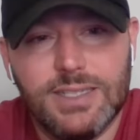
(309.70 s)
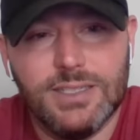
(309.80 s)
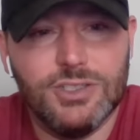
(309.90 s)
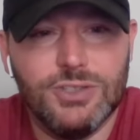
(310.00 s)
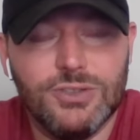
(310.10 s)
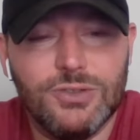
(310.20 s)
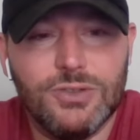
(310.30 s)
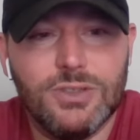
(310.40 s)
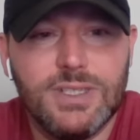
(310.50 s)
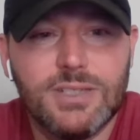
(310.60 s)
late in
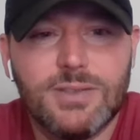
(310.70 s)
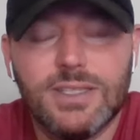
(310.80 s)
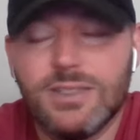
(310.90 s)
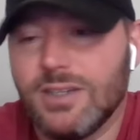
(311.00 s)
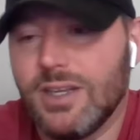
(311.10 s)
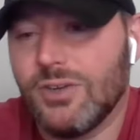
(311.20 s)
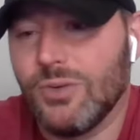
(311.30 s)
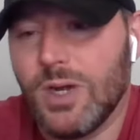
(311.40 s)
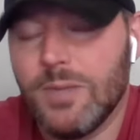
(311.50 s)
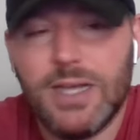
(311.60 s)
June. These are things you're
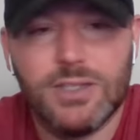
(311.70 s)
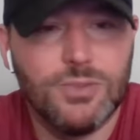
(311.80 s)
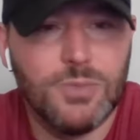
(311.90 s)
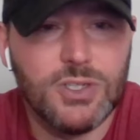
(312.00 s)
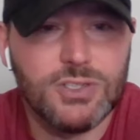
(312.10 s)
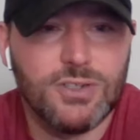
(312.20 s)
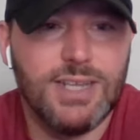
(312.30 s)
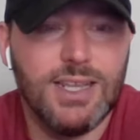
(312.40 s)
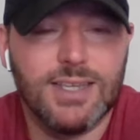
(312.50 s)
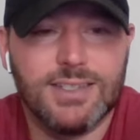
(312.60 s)
not going to worry about too much
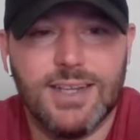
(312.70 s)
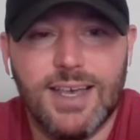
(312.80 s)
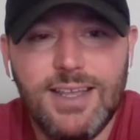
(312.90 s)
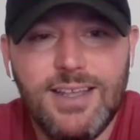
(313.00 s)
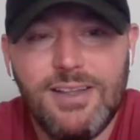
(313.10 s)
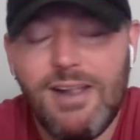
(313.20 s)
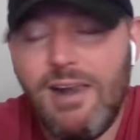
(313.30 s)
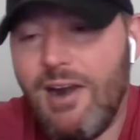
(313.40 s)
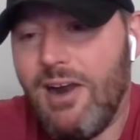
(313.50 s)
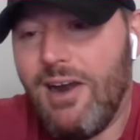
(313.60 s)
on a day like today.
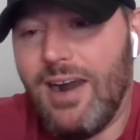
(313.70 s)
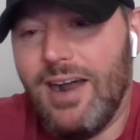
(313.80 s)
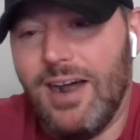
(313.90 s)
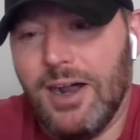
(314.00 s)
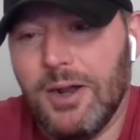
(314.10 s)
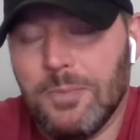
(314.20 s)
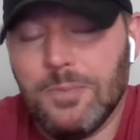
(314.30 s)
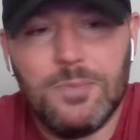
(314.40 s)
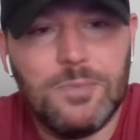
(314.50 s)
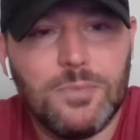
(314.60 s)

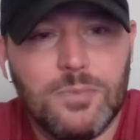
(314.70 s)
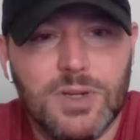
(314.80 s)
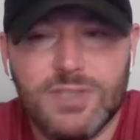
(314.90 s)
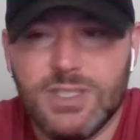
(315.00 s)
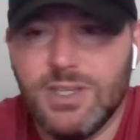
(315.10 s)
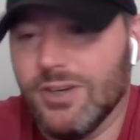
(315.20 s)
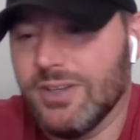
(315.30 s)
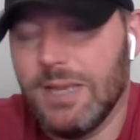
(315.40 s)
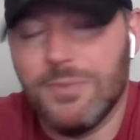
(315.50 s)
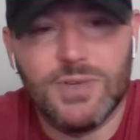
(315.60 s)
Um, but if, you
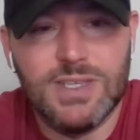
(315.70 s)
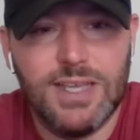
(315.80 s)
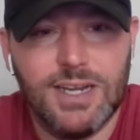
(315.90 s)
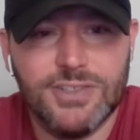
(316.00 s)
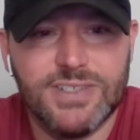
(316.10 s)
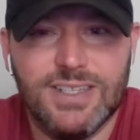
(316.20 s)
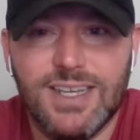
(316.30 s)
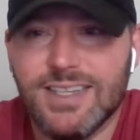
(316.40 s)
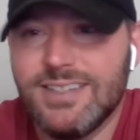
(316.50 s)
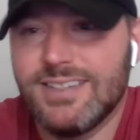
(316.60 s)
know, game three N L
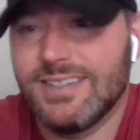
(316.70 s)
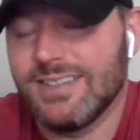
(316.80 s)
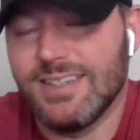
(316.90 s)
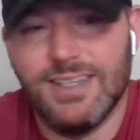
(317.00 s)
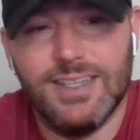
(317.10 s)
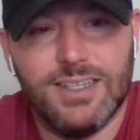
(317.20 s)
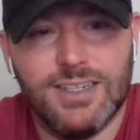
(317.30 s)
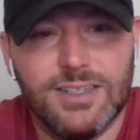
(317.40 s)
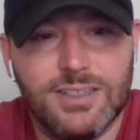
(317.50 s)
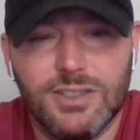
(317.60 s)
C S
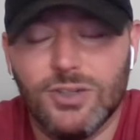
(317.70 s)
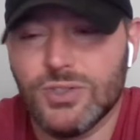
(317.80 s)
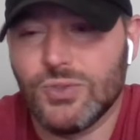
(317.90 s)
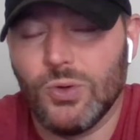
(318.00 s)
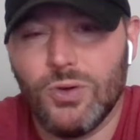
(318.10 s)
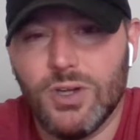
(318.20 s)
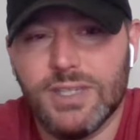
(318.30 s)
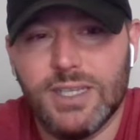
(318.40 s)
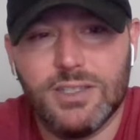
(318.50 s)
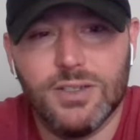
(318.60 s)
and you don't score a
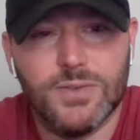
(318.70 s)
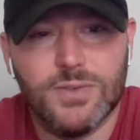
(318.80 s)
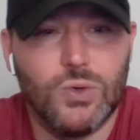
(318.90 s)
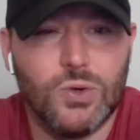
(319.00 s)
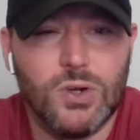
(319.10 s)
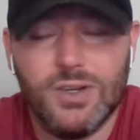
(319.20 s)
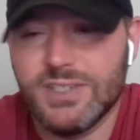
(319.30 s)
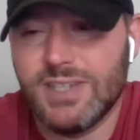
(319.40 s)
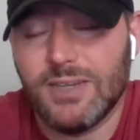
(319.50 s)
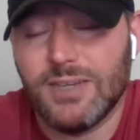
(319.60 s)
run that you could have scored
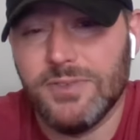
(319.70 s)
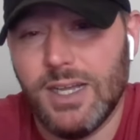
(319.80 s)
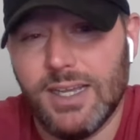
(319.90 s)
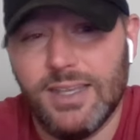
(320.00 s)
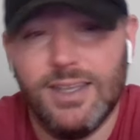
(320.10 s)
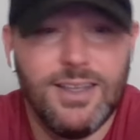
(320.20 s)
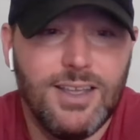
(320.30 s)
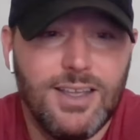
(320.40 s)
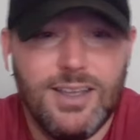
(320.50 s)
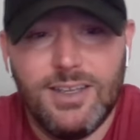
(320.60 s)
on a sac fly,
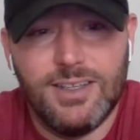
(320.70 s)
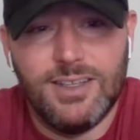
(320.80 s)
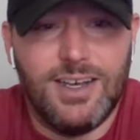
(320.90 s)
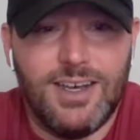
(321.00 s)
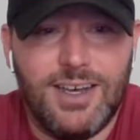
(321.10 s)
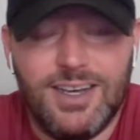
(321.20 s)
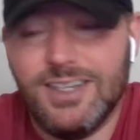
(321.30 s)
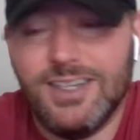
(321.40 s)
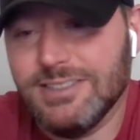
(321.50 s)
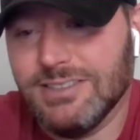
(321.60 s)

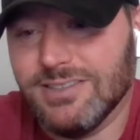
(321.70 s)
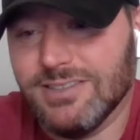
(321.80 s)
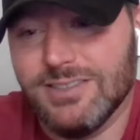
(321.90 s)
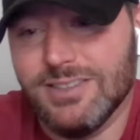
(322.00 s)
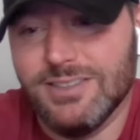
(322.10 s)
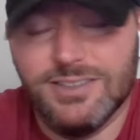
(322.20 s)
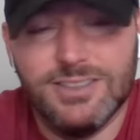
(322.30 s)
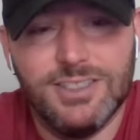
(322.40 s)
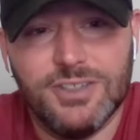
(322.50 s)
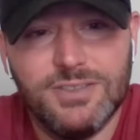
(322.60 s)
uh,
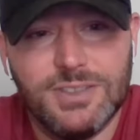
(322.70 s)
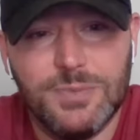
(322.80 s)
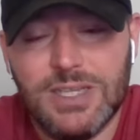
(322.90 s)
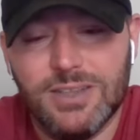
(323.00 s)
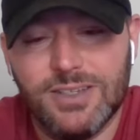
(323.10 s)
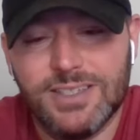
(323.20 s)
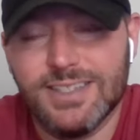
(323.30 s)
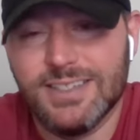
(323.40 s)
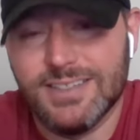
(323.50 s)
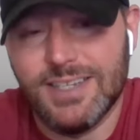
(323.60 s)
you know, you might look
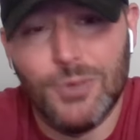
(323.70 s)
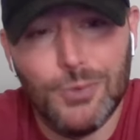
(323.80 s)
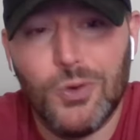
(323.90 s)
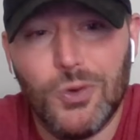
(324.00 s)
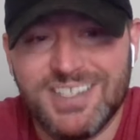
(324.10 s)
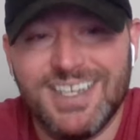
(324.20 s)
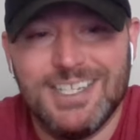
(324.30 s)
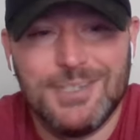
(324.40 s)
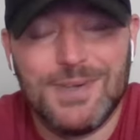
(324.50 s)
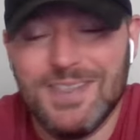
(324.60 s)
at this and say, well, the warning
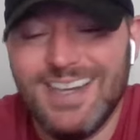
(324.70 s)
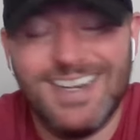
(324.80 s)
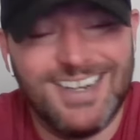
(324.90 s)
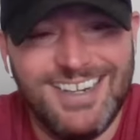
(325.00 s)
signs were